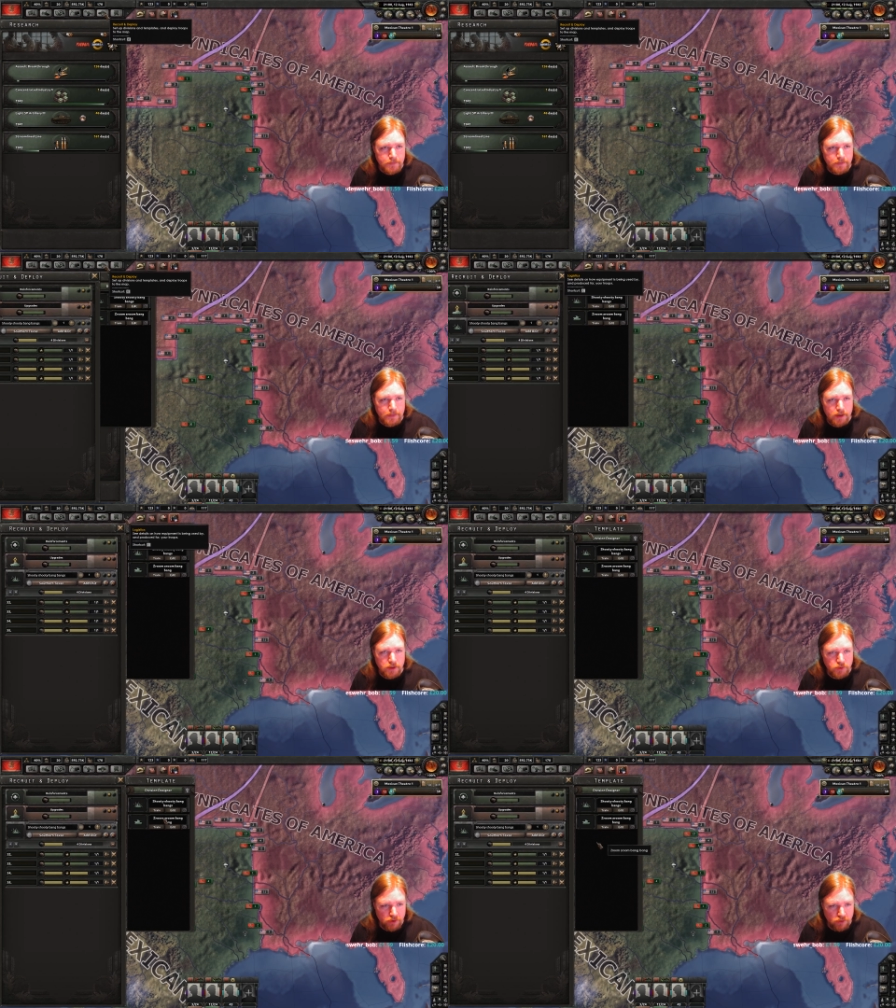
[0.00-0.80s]

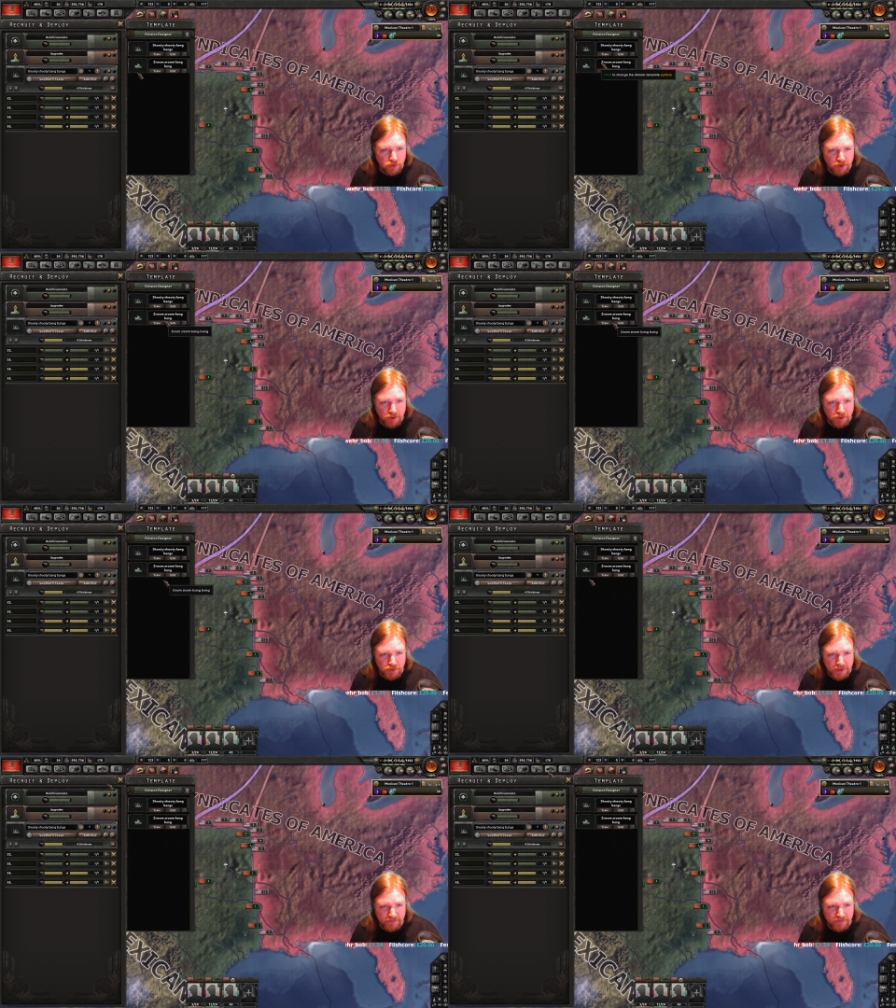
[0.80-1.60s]
And we are also going to
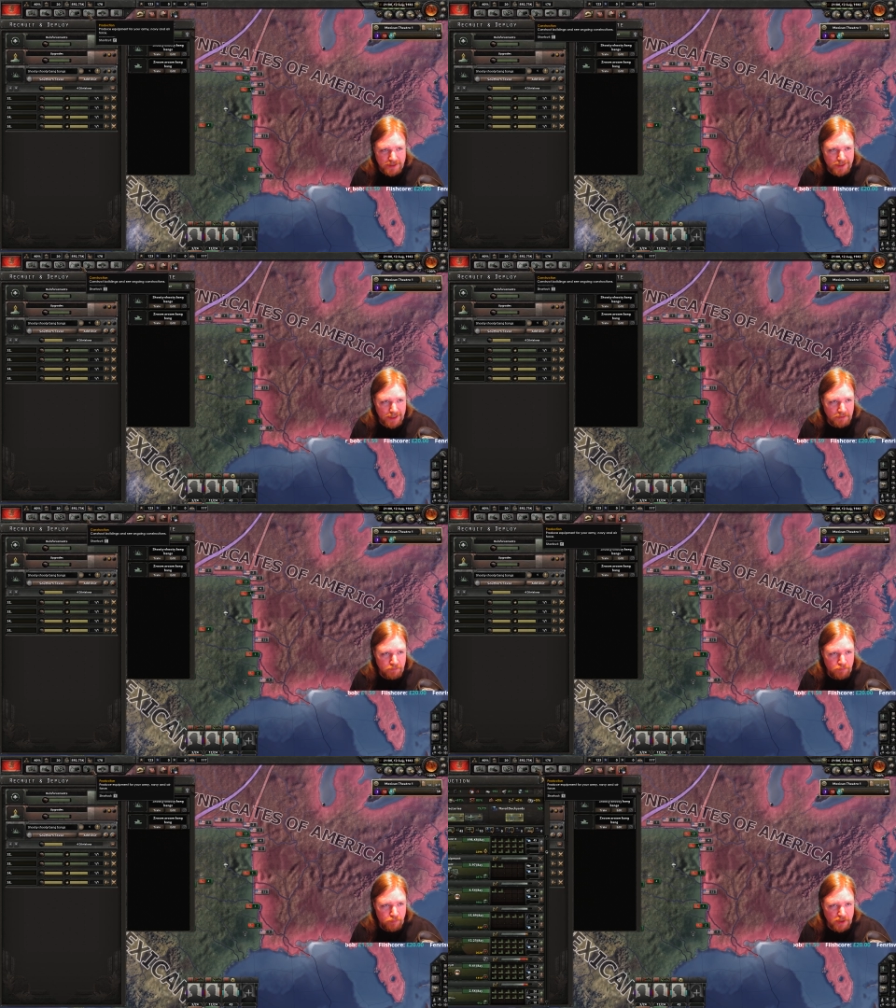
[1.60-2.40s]
invest a
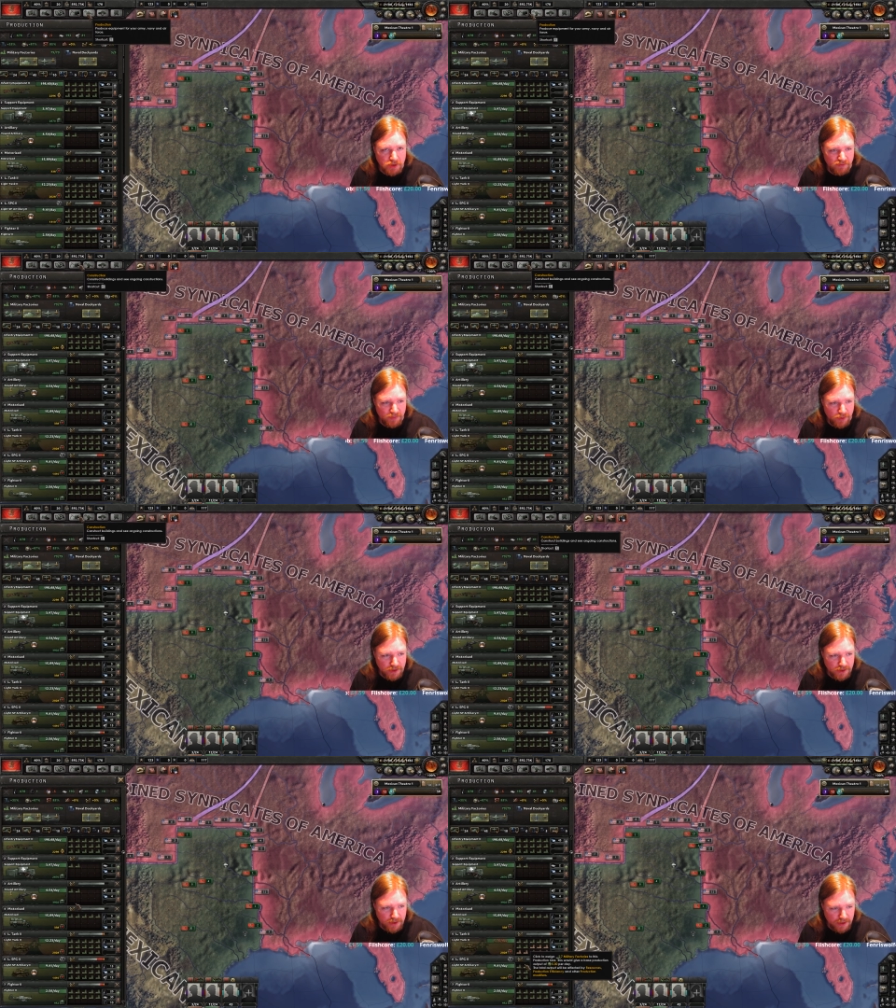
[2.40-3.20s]
bunch of
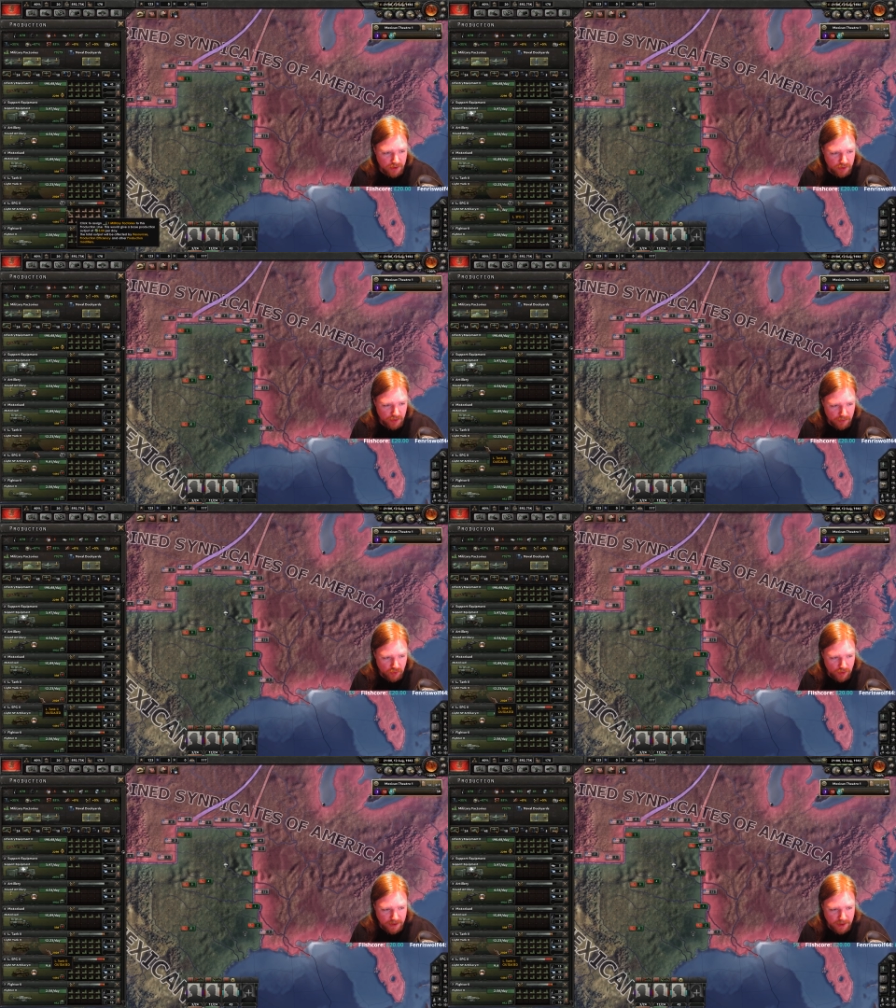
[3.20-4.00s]
points into
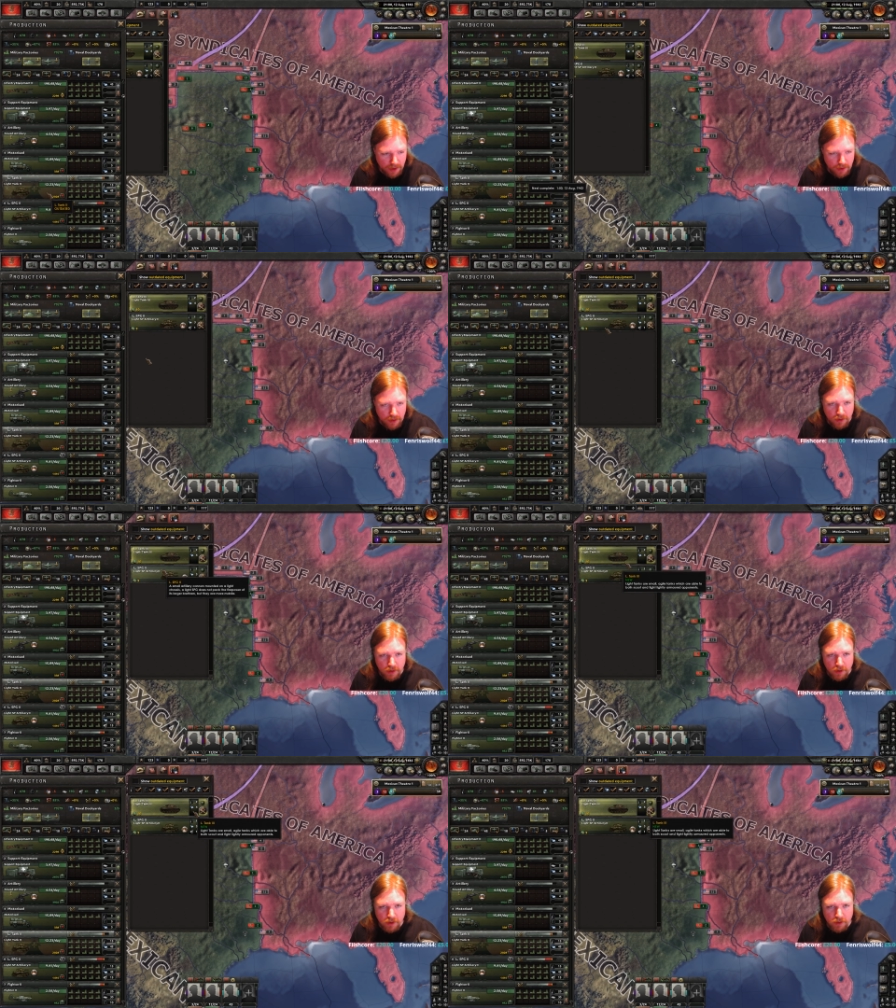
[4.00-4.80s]
upgrading
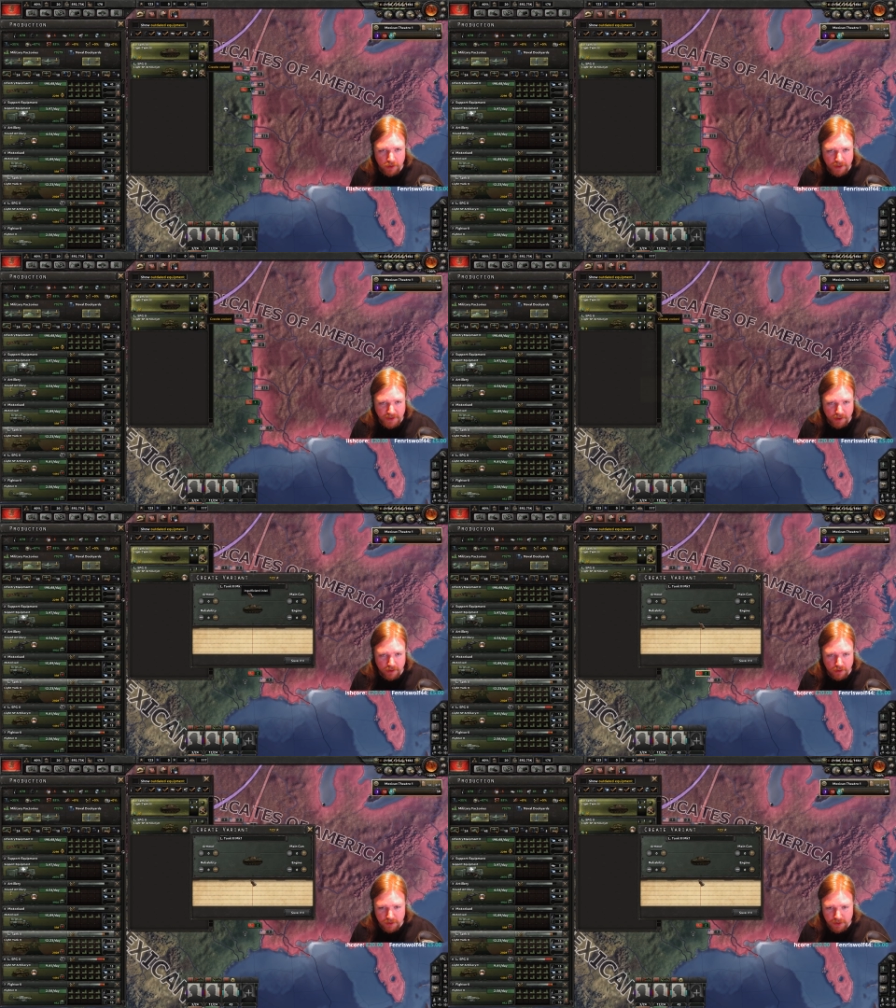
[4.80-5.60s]
the light
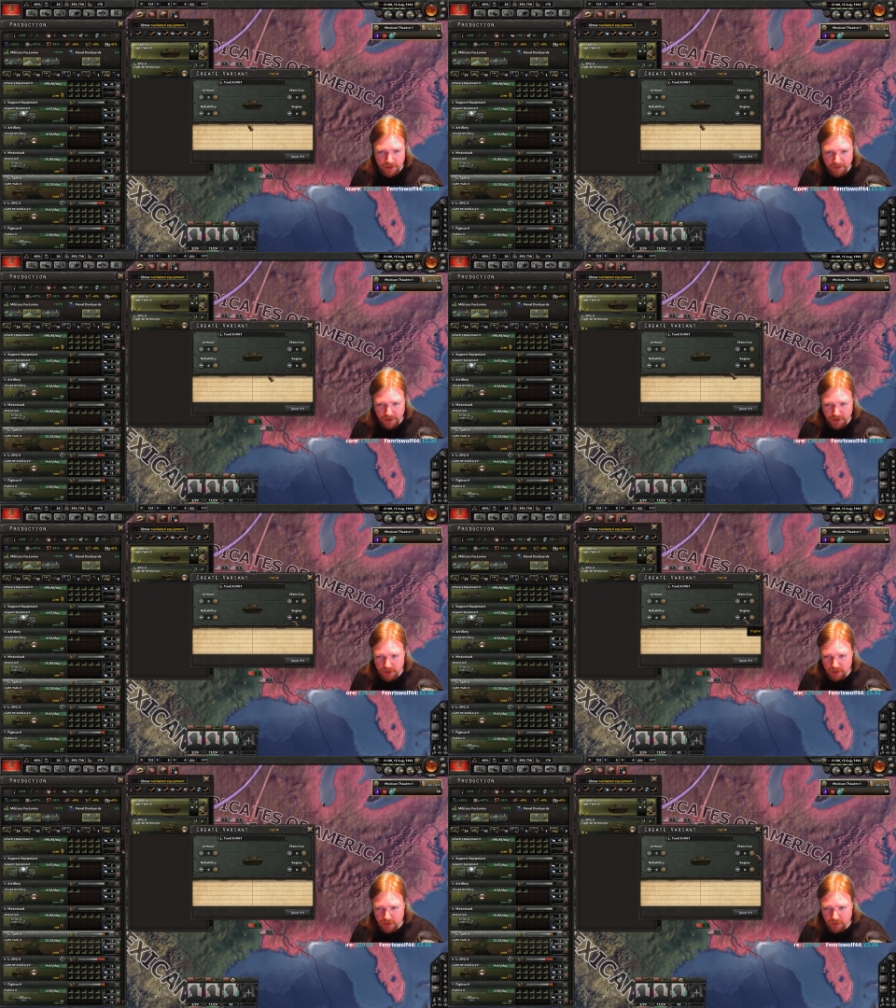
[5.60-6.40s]
tank template.
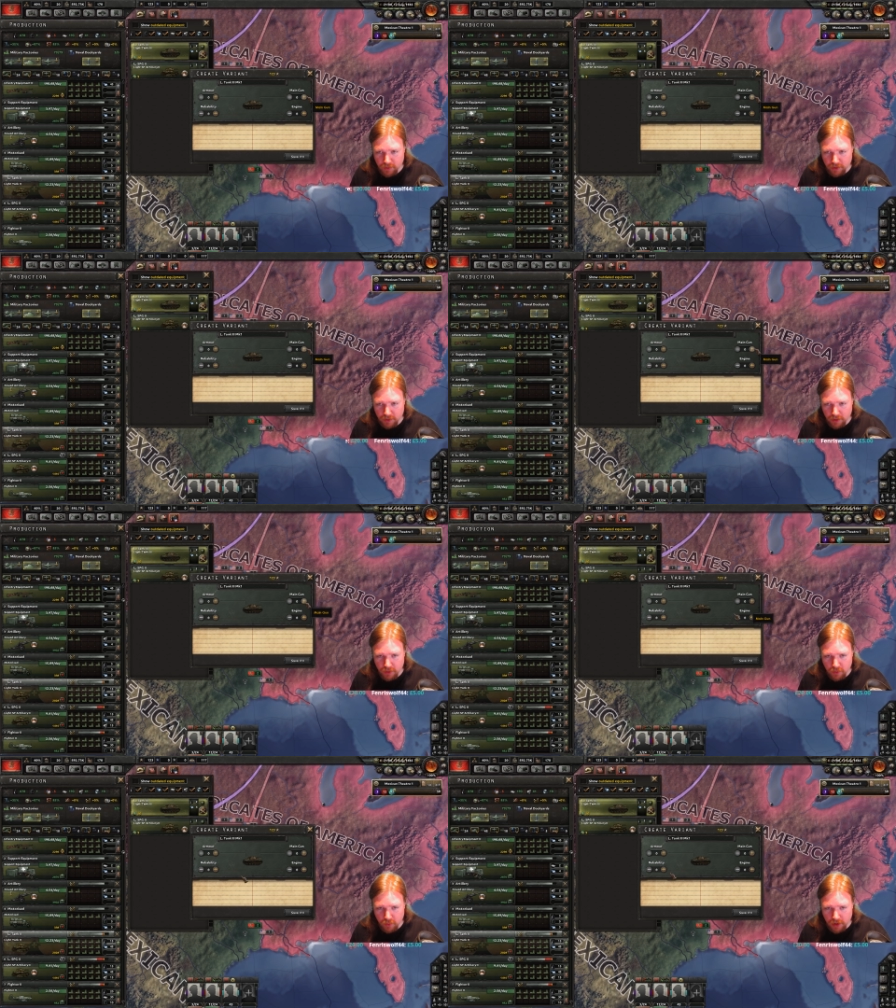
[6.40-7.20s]
We're going to
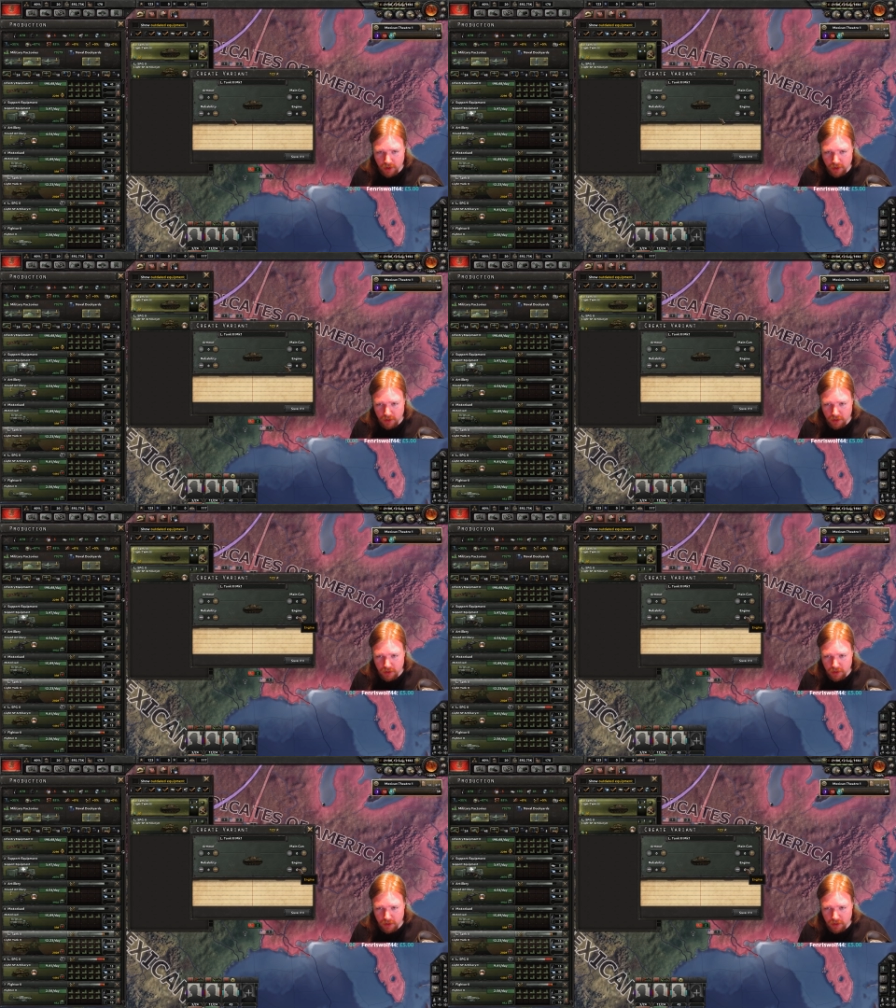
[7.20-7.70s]
go with...